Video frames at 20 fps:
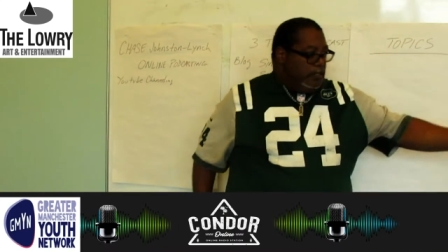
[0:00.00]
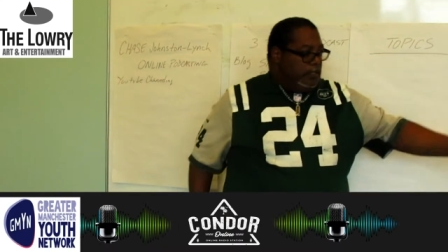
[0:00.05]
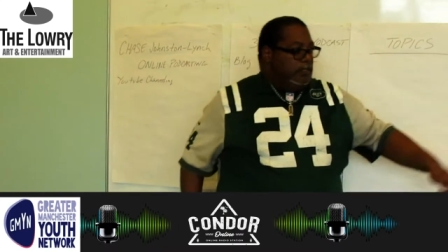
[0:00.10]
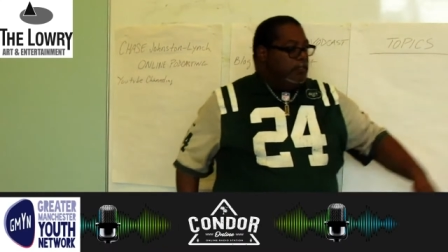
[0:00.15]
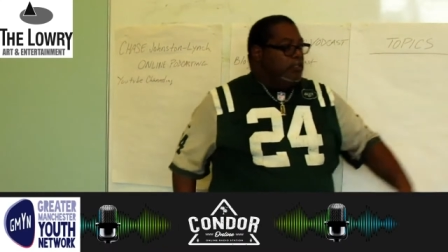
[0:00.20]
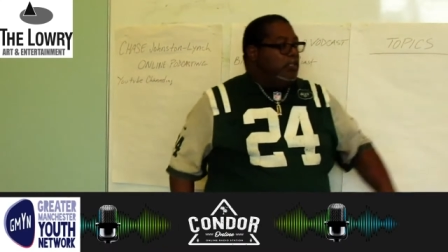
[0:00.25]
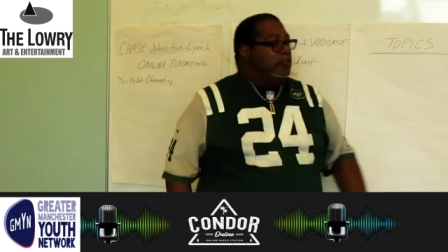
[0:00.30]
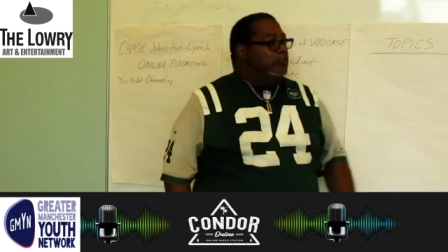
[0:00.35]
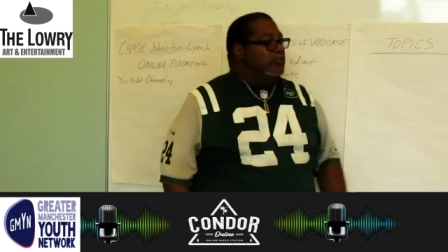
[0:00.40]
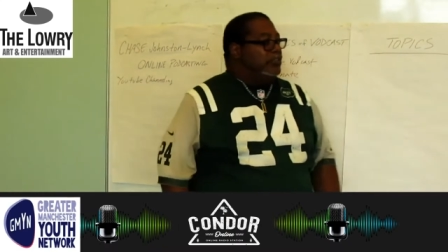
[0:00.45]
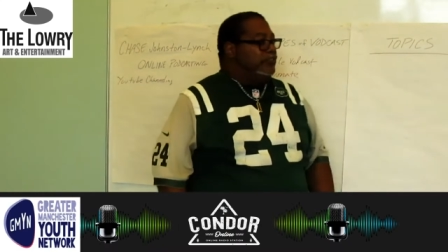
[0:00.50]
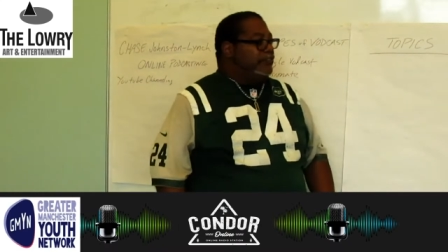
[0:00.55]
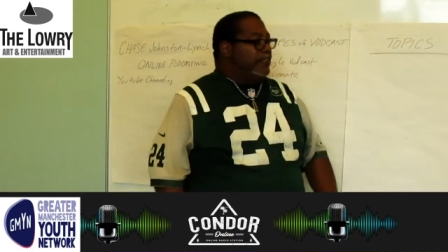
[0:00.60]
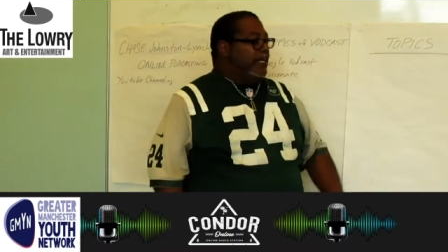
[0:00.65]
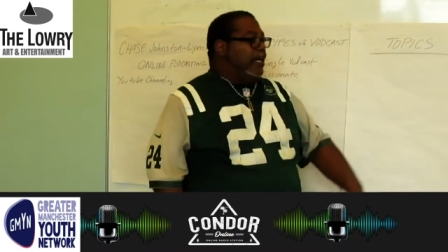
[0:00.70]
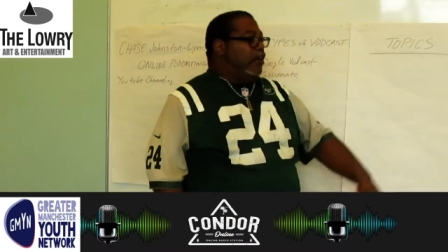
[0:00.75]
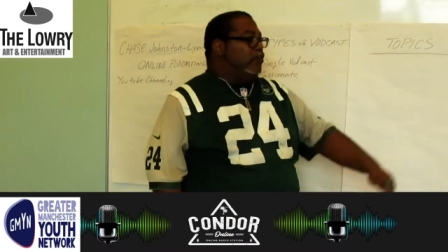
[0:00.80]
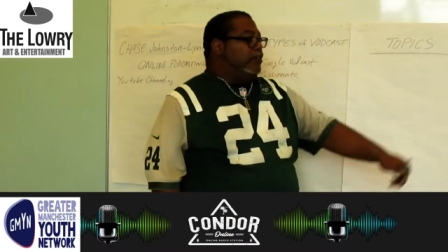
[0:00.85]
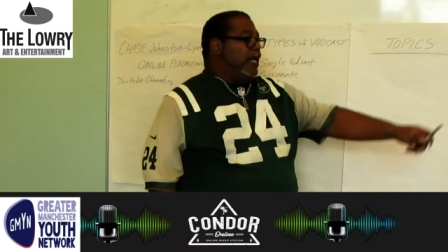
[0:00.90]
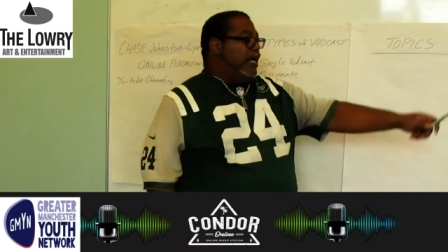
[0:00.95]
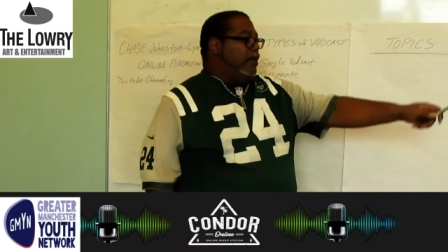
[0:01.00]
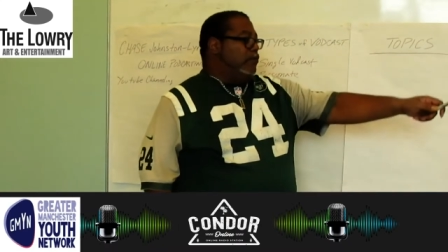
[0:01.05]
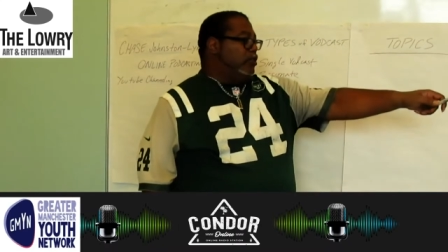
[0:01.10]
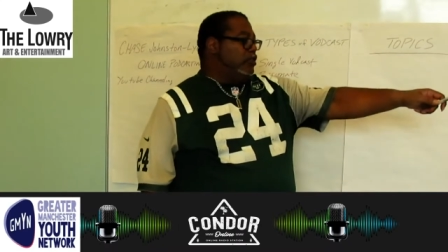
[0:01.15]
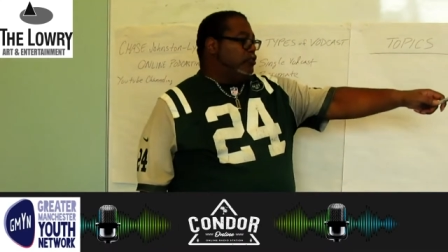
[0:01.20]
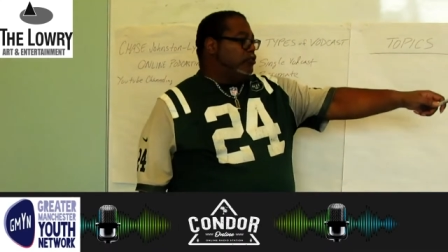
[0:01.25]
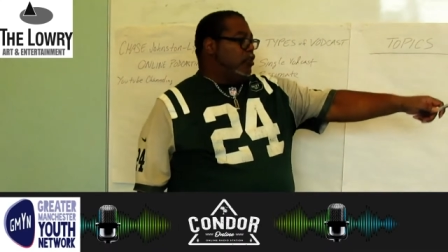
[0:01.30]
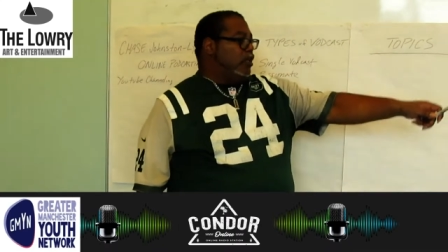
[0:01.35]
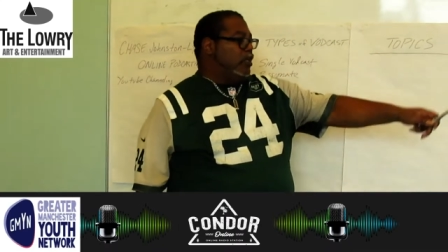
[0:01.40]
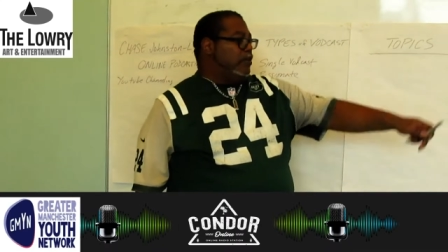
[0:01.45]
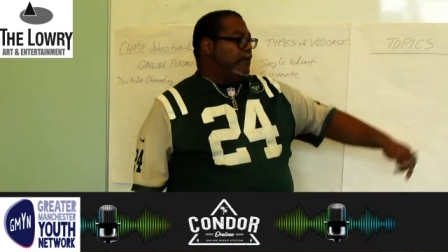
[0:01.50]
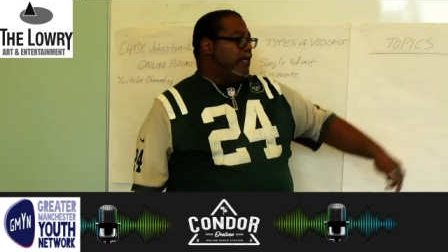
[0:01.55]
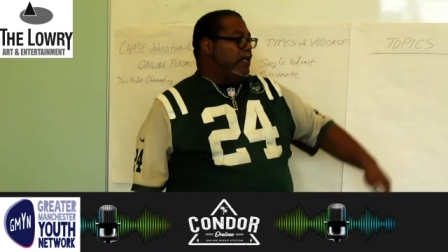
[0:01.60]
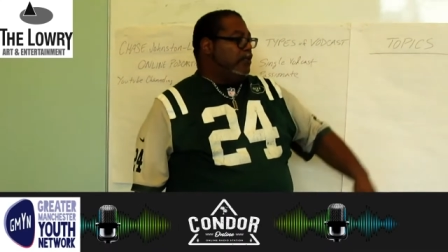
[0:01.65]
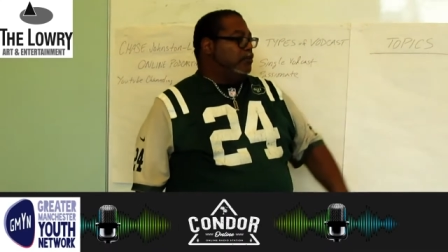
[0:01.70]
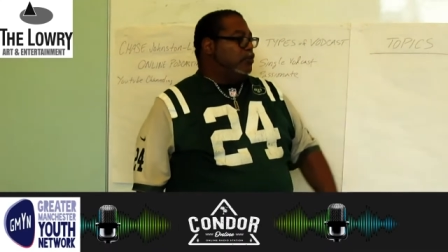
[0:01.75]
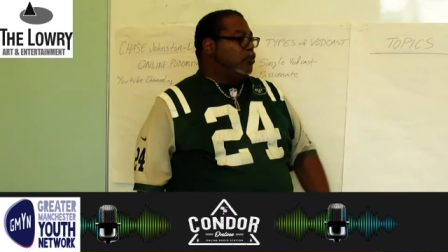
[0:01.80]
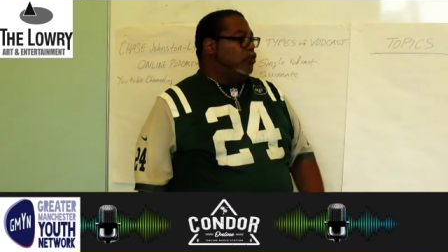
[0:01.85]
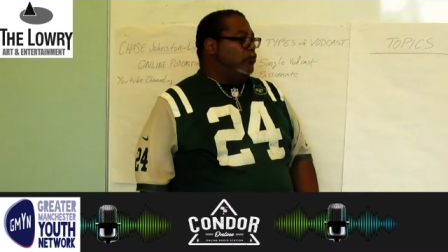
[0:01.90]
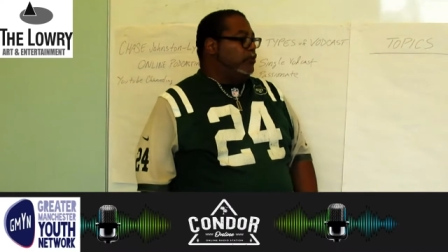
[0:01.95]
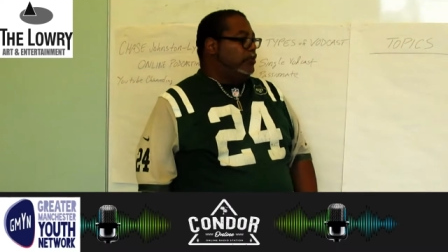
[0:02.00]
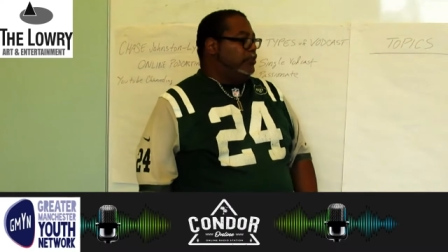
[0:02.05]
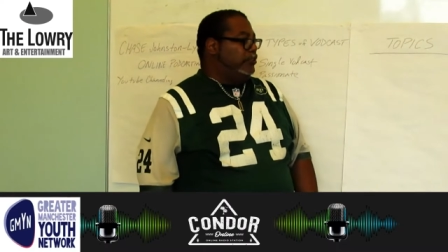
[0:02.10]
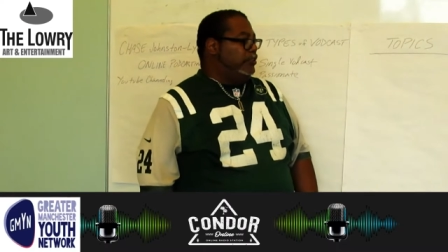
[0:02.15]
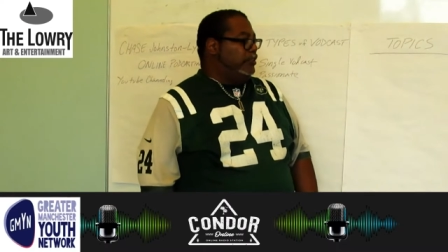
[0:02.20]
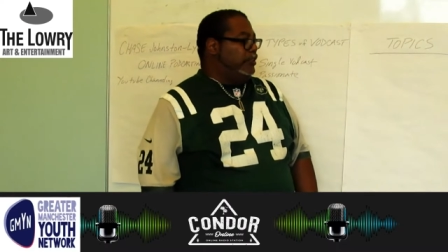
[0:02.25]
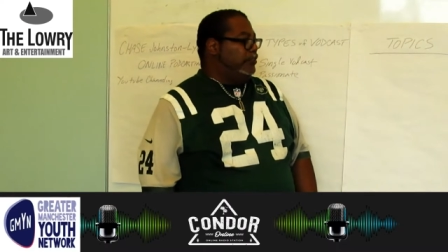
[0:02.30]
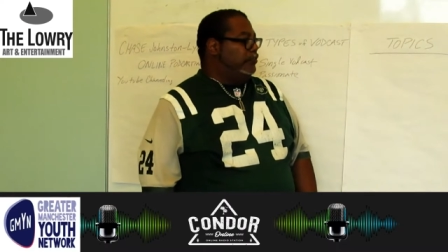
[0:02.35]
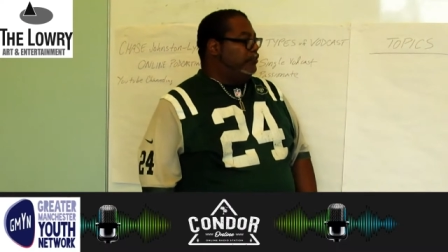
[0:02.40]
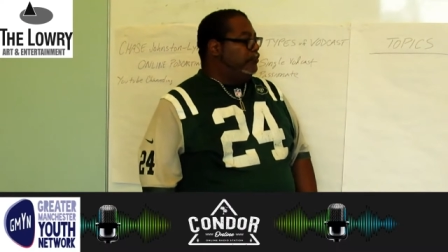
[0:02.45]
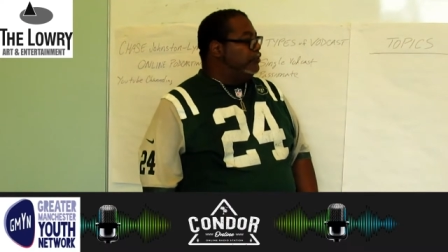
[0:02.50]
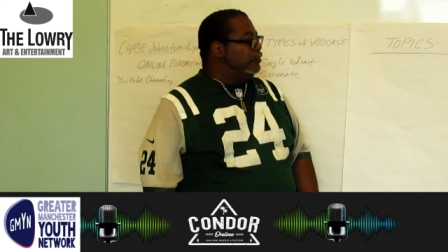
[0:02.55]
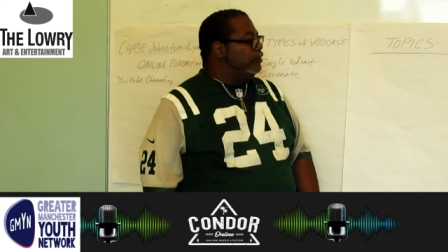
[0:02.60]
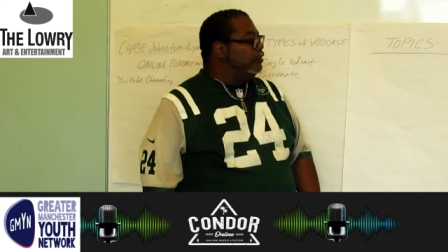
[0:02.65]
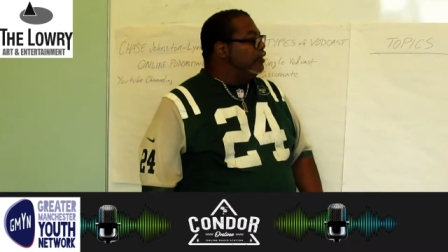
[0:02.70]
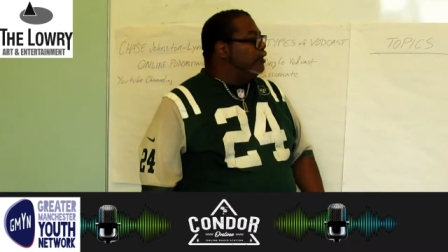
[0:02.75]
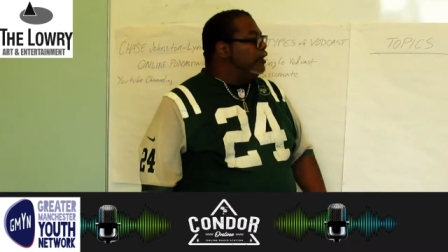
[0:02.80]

you don't just say, okay, I'm going to talk about homelessness